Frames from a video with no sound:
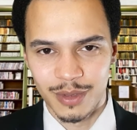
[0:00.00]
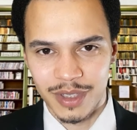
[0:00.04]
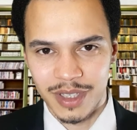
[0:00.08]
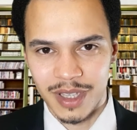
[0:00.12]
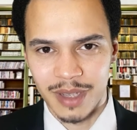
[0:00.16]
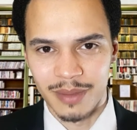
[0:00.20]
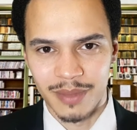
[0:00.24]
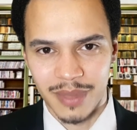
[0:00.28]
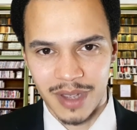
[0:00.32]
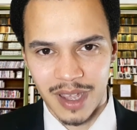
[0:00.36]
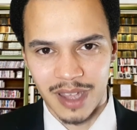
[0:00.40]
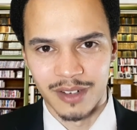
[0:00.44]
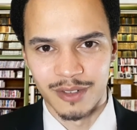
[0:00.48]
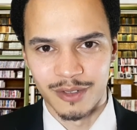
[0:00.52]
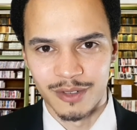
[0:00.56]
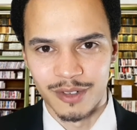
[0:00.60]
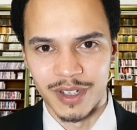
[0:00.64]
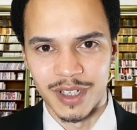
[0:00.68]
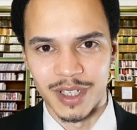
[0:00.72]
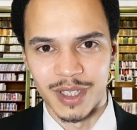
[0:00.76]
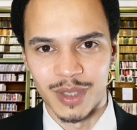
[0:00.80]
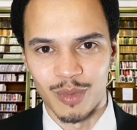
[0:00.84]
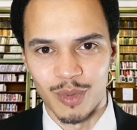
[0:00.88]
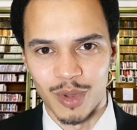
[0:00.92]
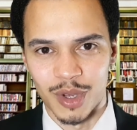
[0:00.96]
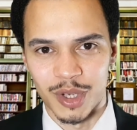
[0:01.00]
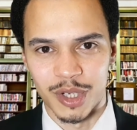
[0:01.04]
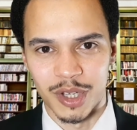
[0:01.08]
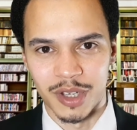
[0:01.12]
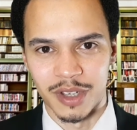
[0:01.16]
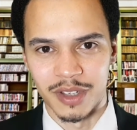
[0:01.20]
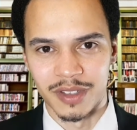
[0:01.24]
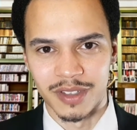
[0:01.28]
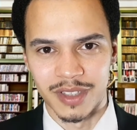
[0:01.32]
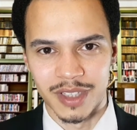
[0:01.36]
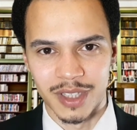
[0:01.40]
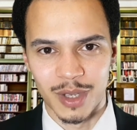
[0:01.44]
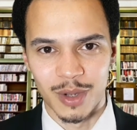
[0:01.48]
some countries which
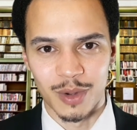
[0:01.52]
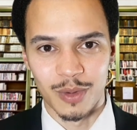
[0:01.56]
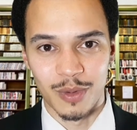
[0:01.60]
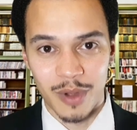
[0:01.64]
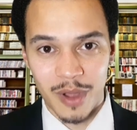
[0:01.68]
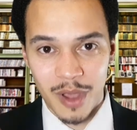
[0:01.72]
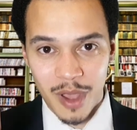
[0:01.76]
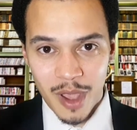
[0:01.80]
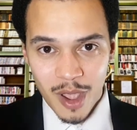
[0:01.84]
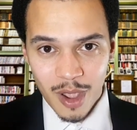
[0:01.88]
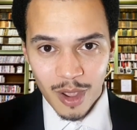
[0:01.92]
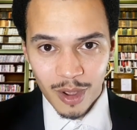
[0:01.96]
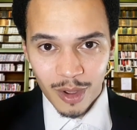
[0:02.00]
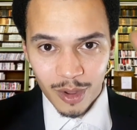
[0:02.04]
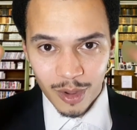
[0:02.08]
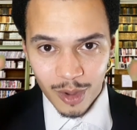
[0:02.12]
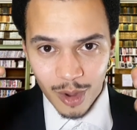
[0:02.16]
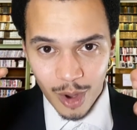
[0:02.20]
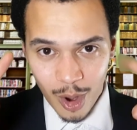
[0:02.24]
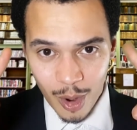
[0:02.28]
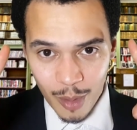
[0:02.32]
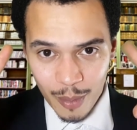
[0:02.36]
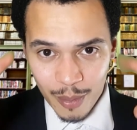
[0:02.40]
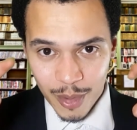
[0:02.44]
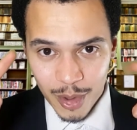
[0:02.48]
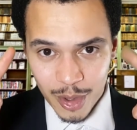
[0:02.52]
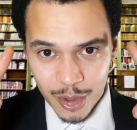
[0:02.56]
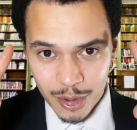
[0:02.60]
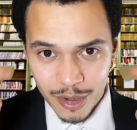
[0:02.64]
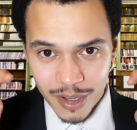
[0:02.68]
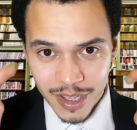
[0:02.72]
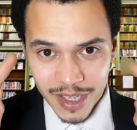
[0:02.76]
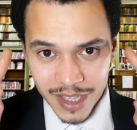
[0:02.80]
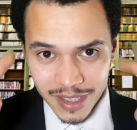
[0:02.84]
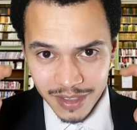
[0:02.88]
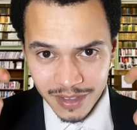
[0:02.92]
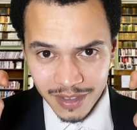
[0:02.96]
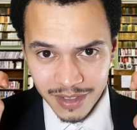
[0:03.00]
are still
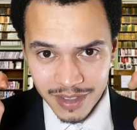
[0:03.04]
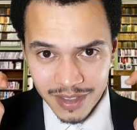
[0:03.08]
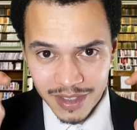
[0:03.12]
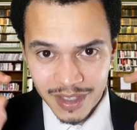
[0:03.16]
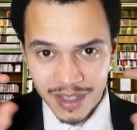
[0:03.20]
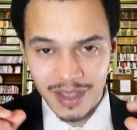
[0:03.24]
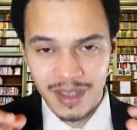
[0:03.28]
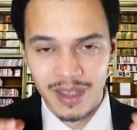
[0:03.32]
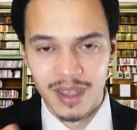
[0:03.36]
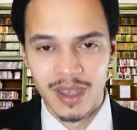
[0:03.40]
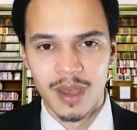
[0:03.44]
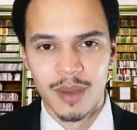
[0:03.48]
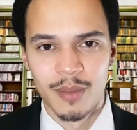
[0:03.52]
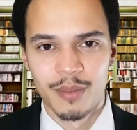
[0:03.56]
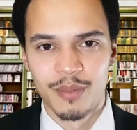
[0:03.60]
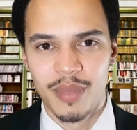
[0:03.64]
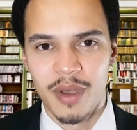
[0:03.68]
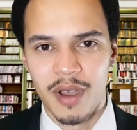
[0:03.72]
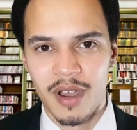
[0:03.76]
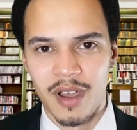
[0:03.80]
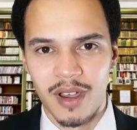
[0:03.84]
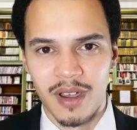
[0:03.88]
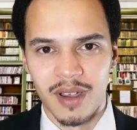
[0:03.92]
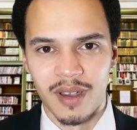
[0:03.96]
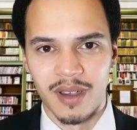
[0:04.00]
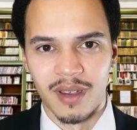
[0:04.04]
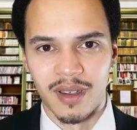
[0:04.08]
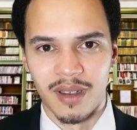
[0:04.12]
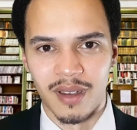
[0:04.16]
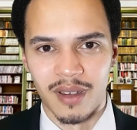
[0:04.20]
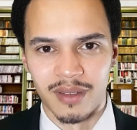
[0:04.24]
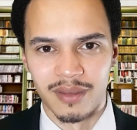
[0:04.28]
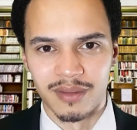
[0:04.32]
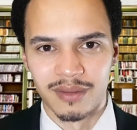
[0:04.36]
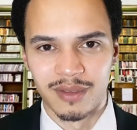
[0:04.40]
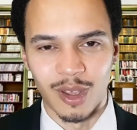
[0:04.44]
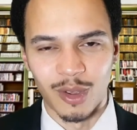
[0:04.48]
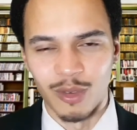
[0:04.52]
communist, but
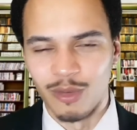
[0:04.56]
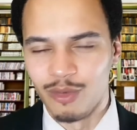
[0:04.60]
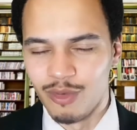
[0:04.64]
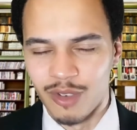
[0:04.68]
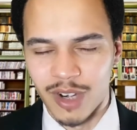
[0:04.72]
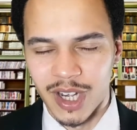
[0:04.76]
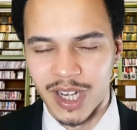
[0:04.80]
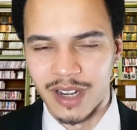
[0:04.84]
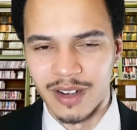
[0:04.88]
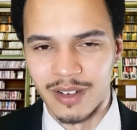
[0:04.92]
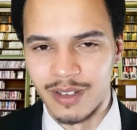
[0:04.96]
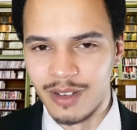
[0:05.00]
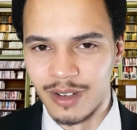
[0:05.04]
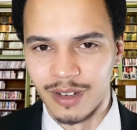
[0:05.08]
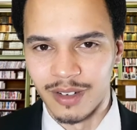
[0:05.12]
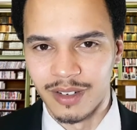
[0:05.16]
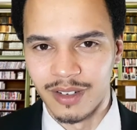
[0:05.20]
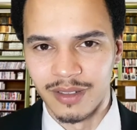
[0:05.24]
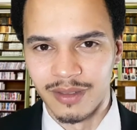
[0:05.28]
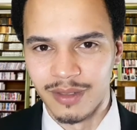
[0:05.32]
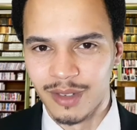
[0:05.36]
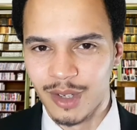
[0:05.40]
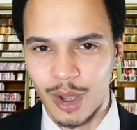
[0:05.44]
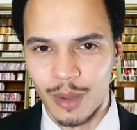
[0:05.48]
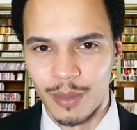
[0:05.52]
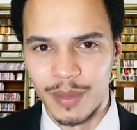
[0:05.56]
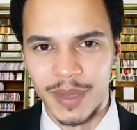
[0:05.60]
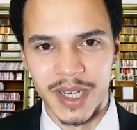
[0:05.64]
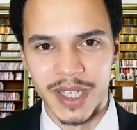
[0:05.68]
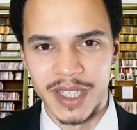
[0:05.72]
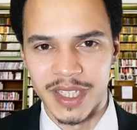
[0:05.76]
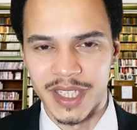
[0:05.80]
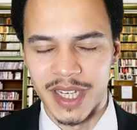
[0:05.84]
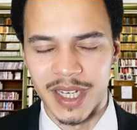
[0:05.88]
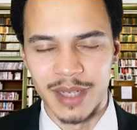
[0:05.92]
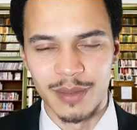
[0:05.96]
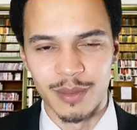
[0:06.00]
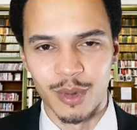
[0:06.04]
don't really look
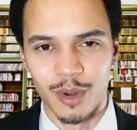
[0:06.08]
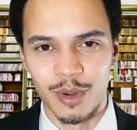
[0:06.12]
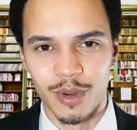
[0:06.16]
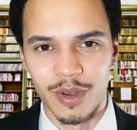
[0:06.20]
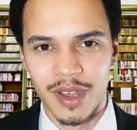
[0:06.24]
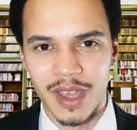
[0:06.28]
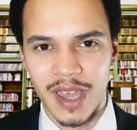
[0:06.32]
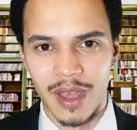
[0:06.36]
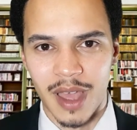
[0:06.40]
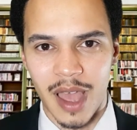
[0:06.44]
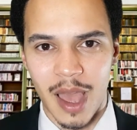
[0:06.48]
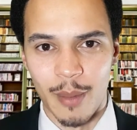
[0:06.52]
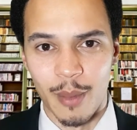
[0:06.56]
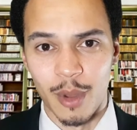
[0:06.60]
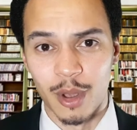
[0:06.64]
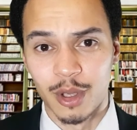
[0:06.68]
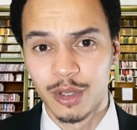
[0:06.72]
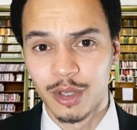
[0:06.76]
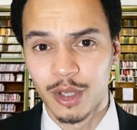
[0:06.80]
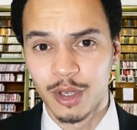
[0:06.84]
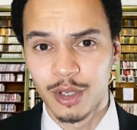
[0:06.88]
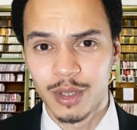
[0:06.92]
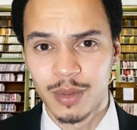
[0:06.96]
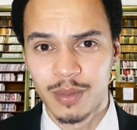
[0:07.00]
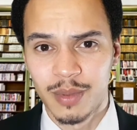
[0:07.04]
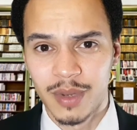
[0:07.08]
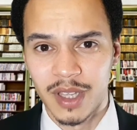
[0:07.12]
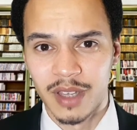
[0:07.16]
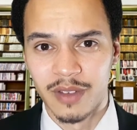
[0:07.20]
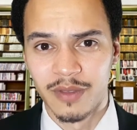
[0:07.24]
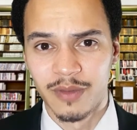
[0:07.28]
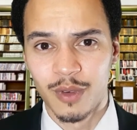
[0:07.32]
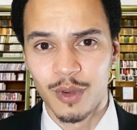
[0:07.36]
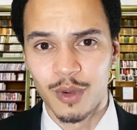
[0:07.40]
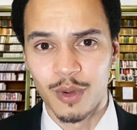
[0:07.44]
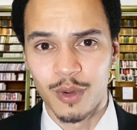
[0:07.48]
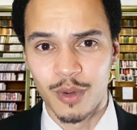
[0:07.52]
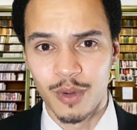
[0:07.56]
communist anymore. And most notably
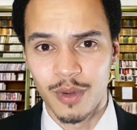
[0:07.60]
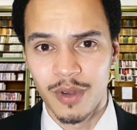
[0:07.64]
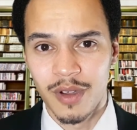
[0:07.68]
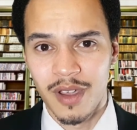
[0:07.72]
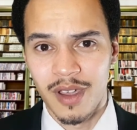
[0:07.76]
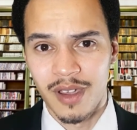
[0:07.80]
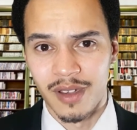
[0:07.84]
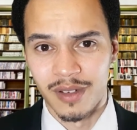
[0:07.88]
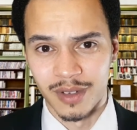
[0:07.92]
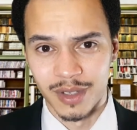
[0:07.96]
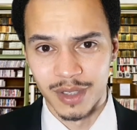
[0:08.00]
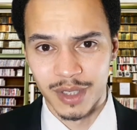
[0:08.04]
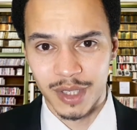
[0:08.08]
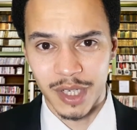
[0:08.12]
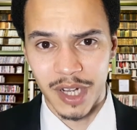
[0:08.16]
of all was